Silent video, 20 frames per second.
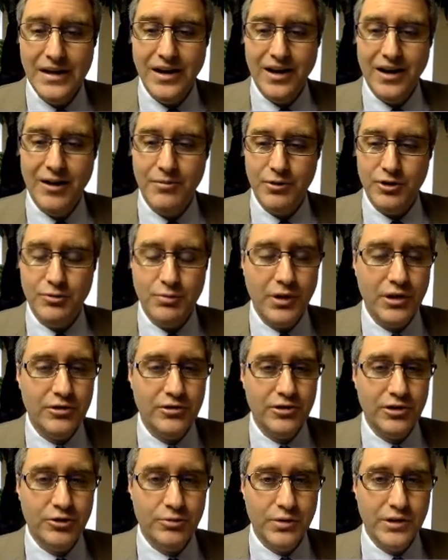uh,
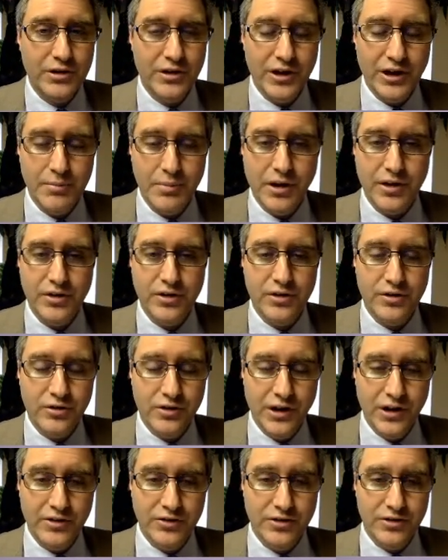especially as we think about this
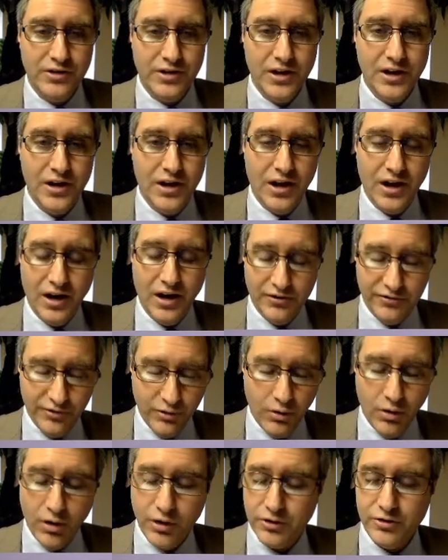lesson uh,
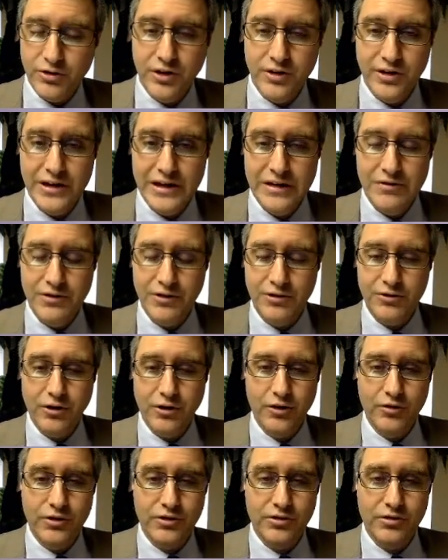for our Sunday evening
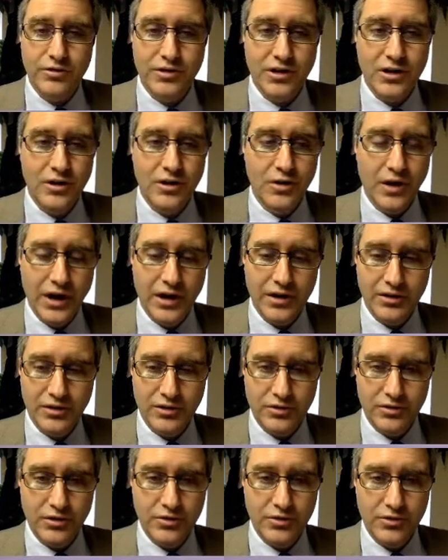service here here at
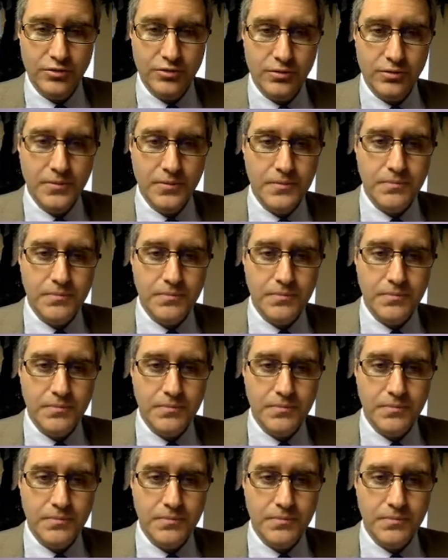Central.